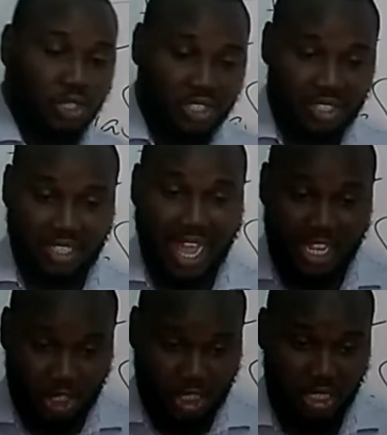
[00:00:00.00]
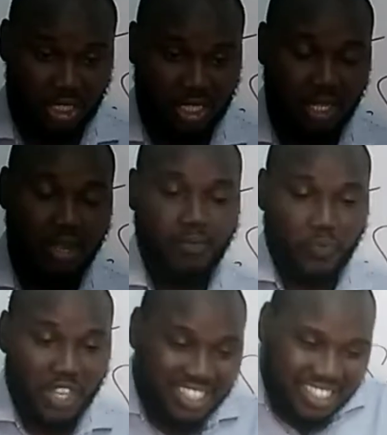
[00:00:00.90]
style sheet,
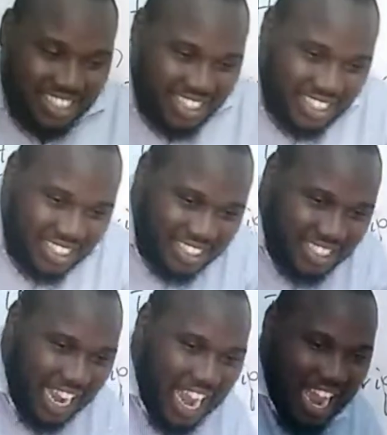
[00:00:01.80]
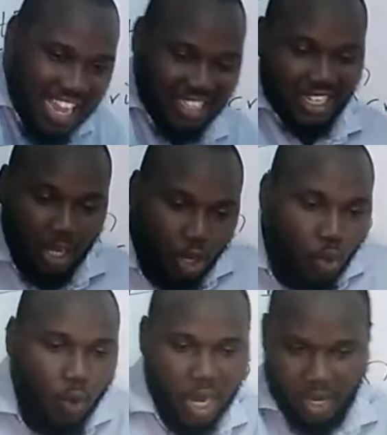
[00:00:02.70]
is the design, the
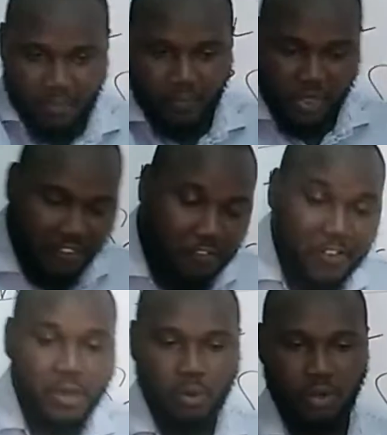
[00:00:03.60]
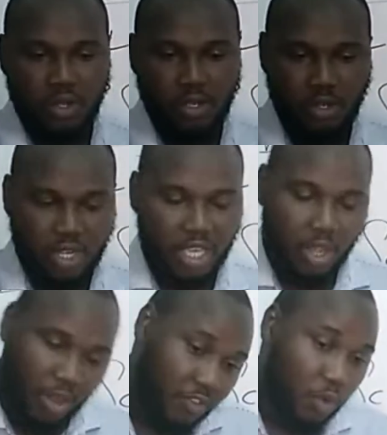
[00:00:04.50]
look, the feel,
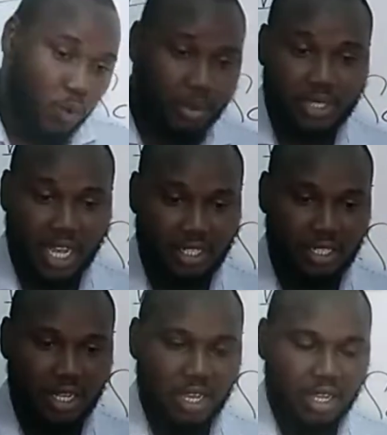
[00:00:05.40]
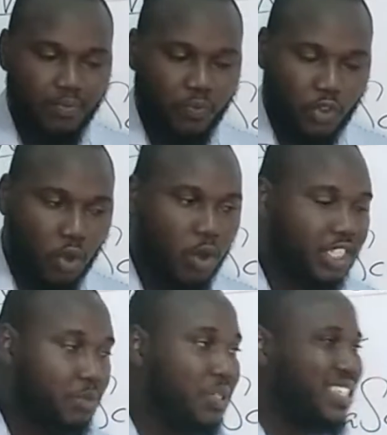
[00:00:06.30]
okay, of the website. So it means